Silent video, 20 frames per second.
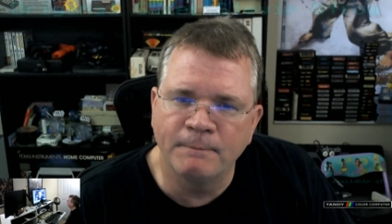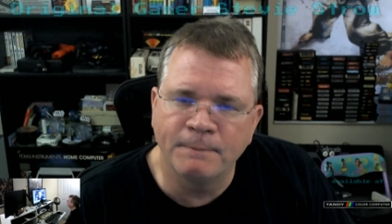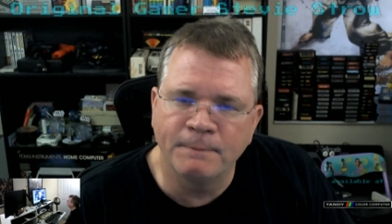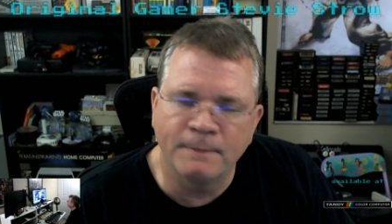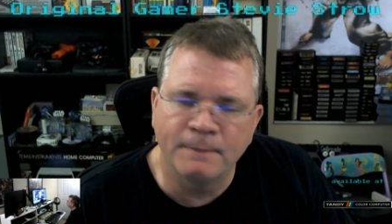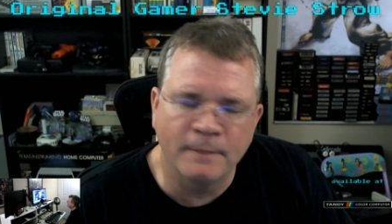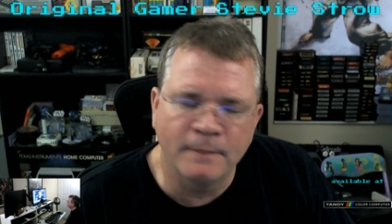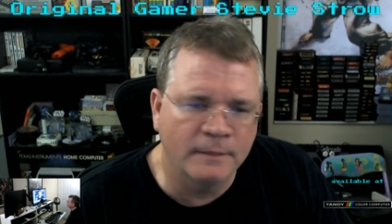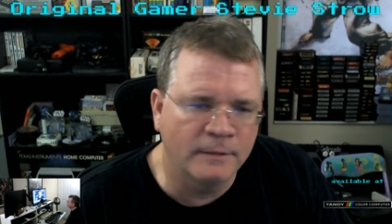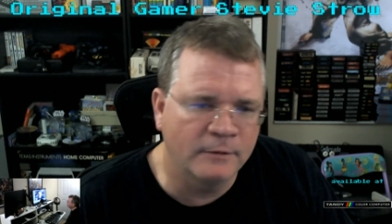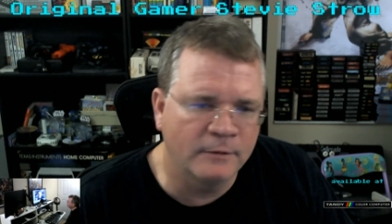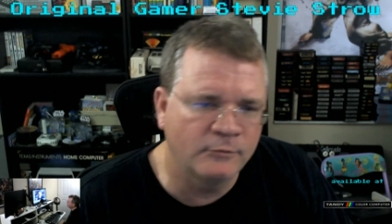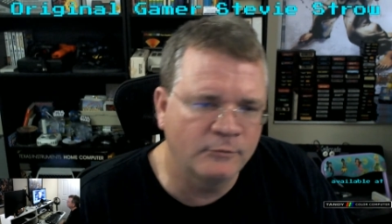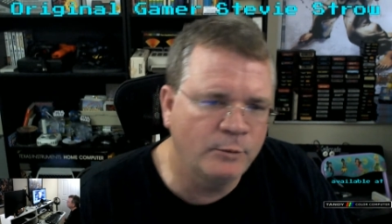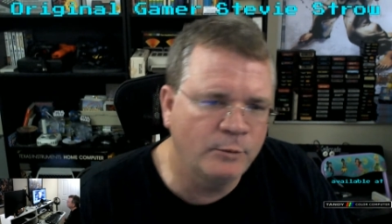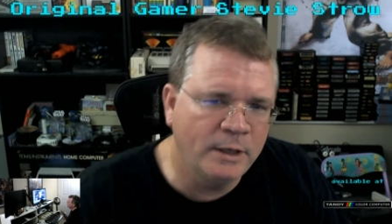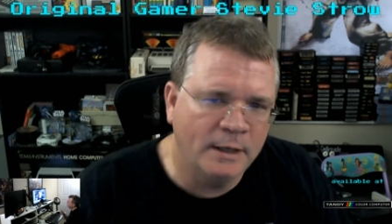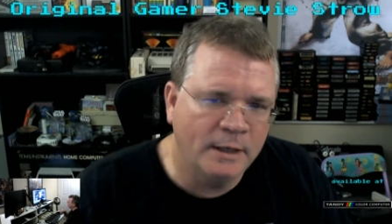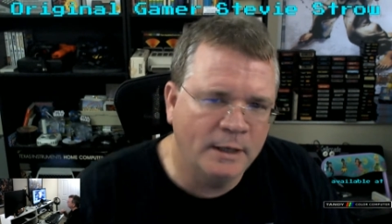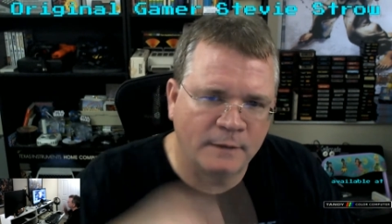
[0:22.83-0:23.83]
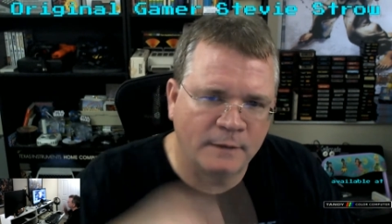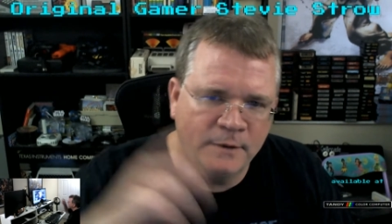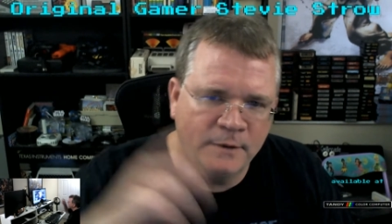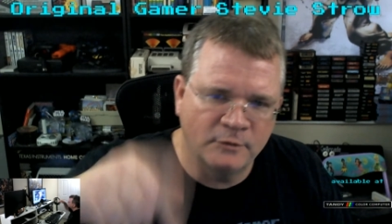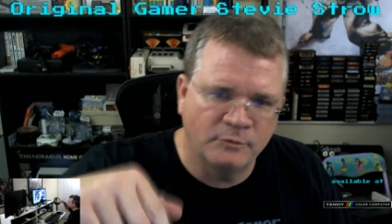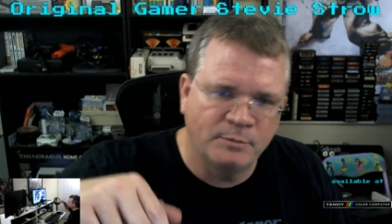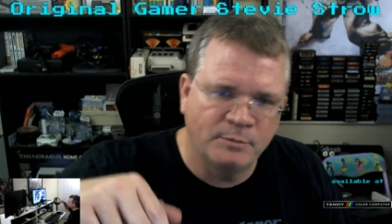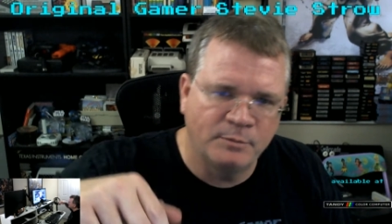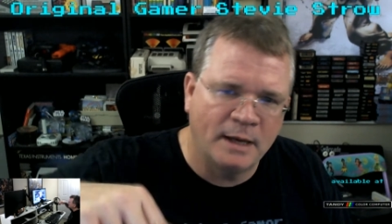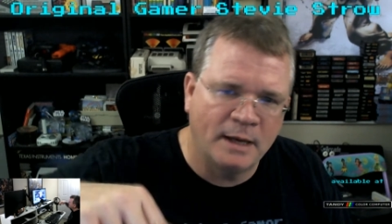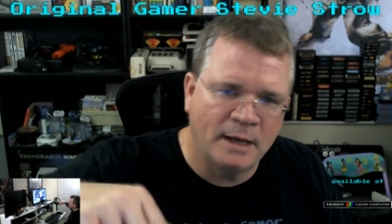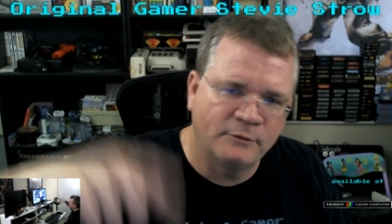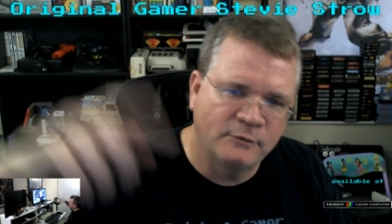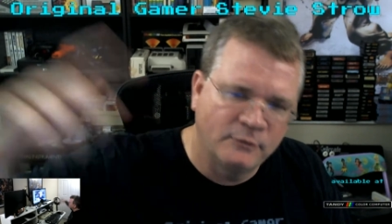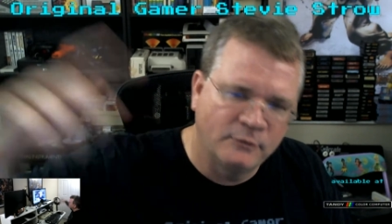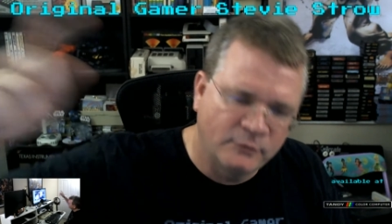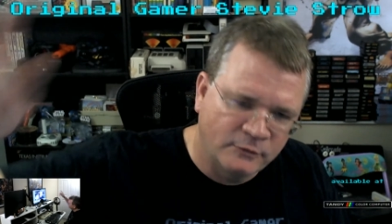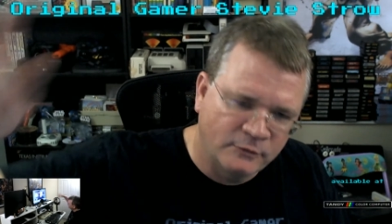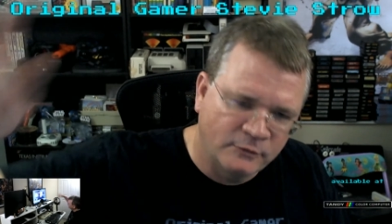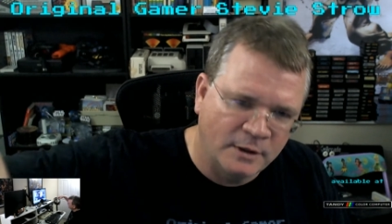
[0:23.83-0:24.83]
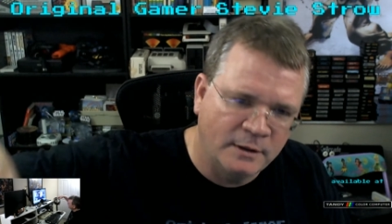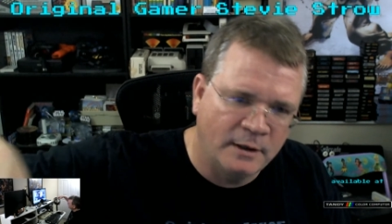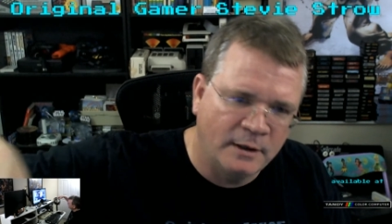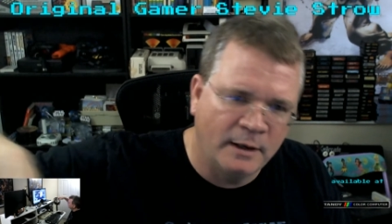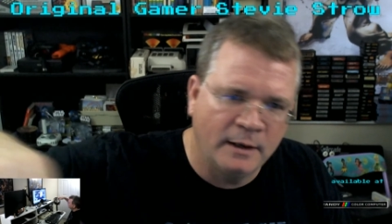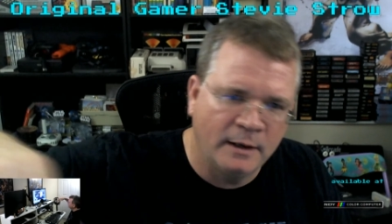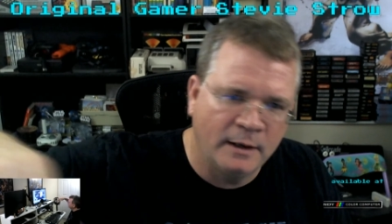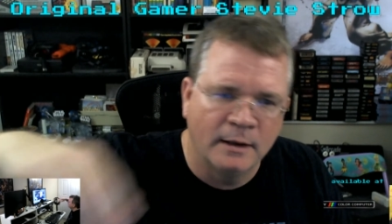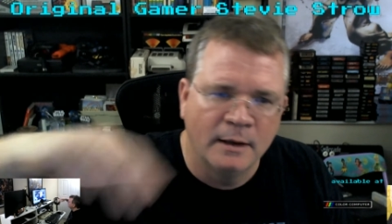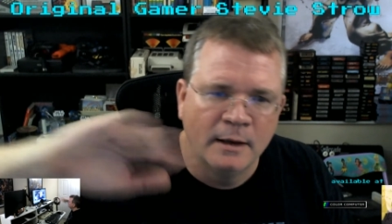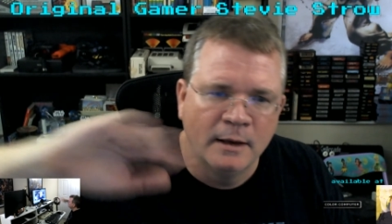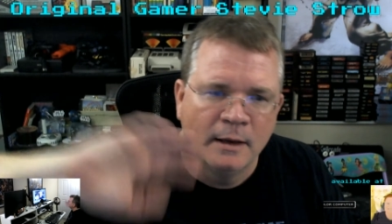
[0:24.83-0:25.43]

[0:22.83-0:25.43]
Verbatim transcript: this weekend that just passed, Sunday,